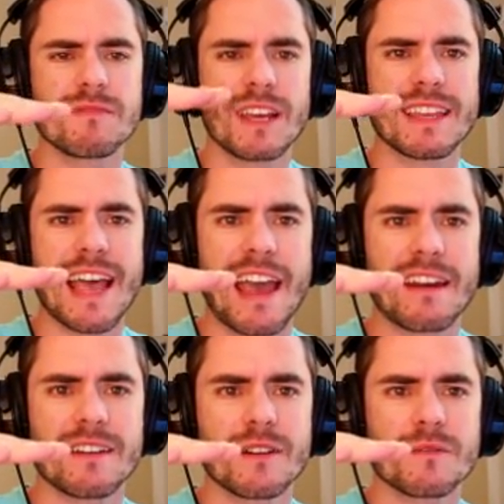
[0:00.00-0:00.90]
like that,
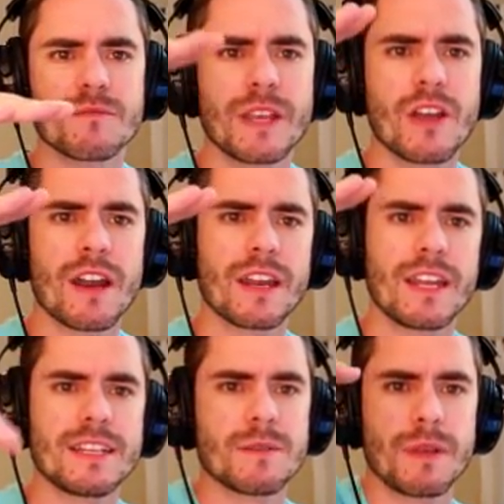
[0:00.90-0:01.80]
we kind of
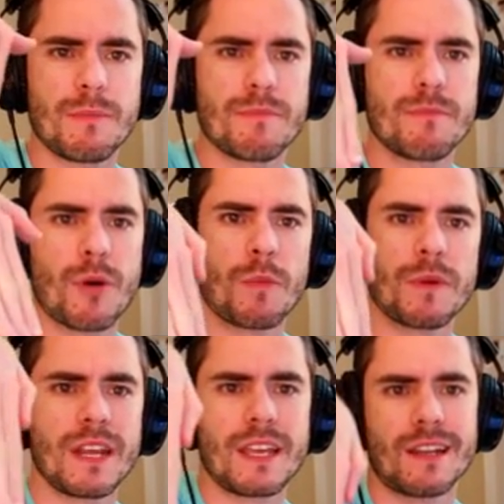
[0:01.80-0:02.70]
need to be
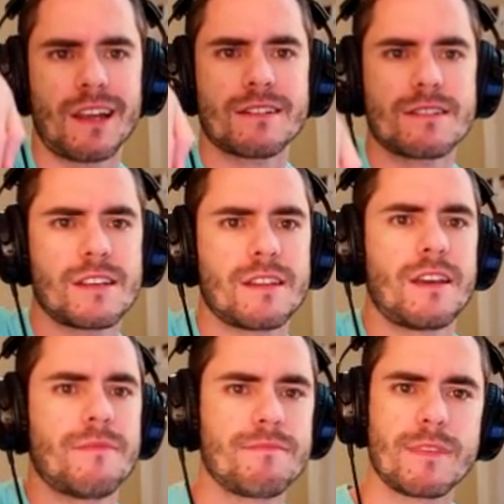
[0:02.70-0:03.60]
perpendicular to
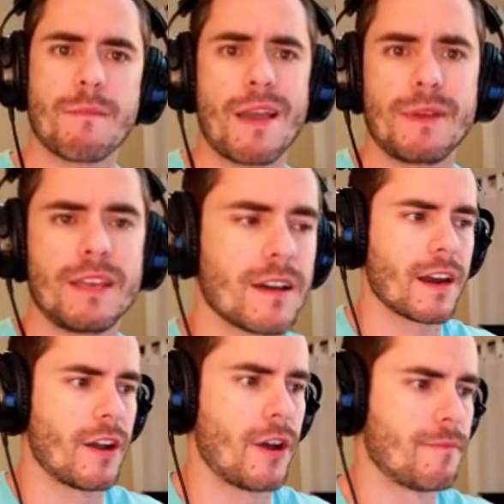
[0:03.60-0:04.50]
the, yeah maybe,
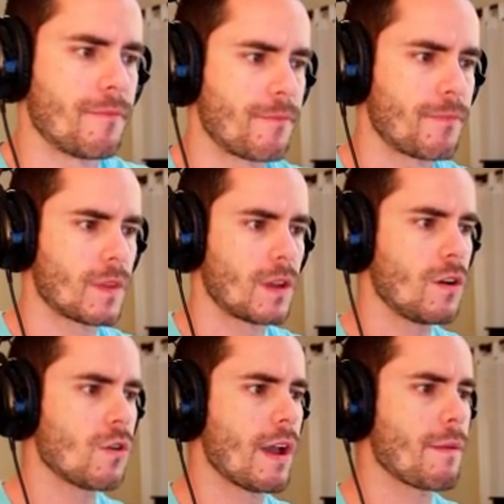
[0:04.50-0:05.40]
don't know.
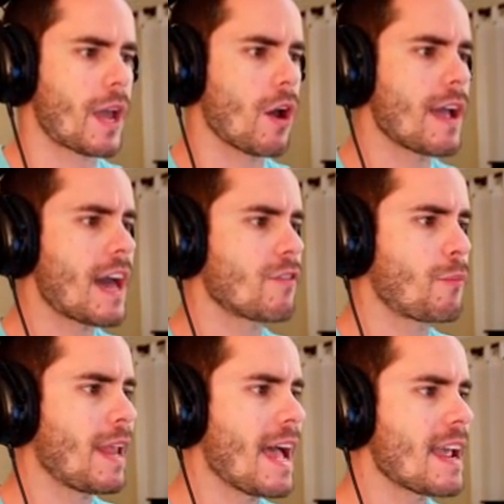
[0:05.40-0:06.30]
Oh, here we go, out of a
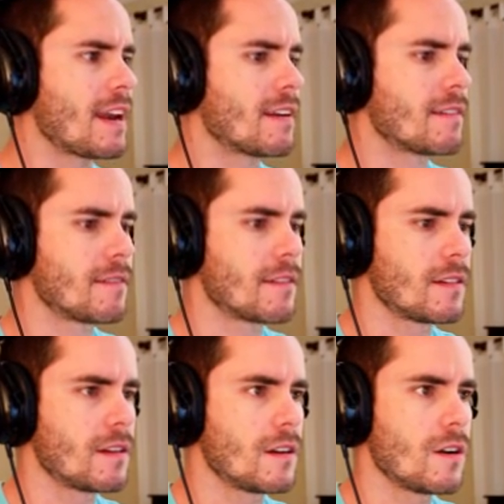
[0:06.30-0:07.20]
plane.
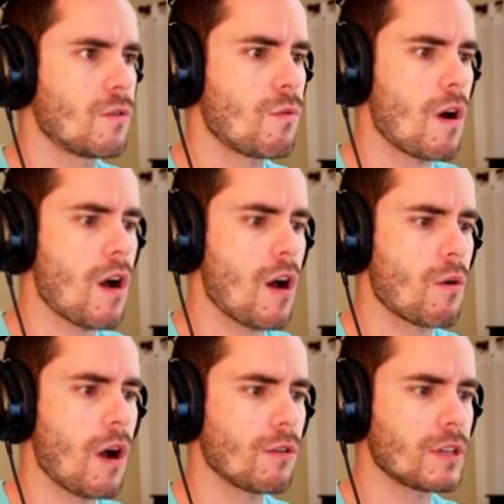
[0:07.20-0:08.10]
Whoa,
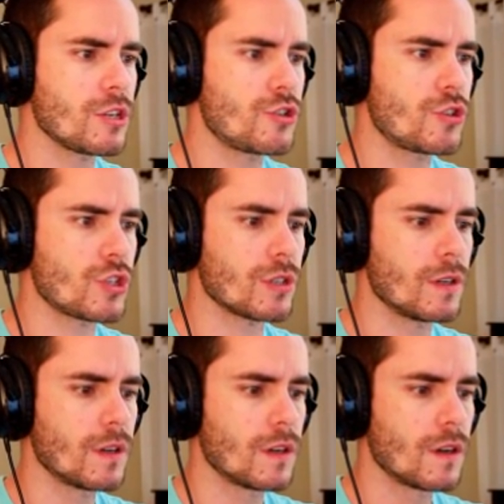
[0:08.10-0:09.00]
holy sh...
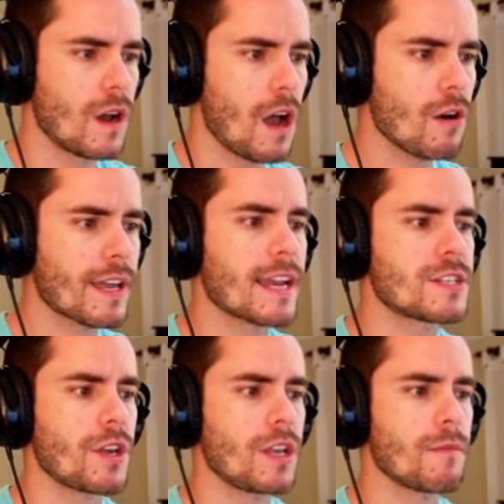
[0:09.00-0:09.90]
Okay,
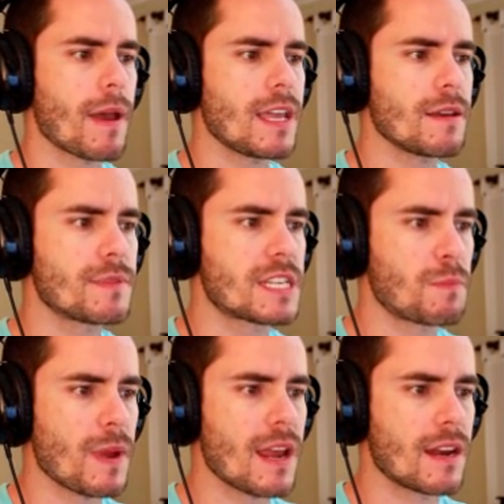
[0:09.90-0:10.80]
so you can make him
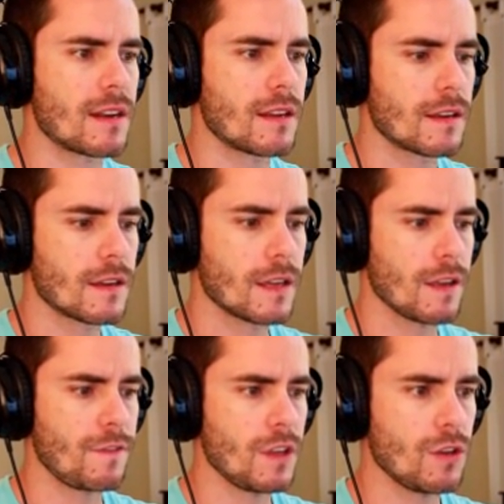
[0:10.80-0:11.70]
spin if you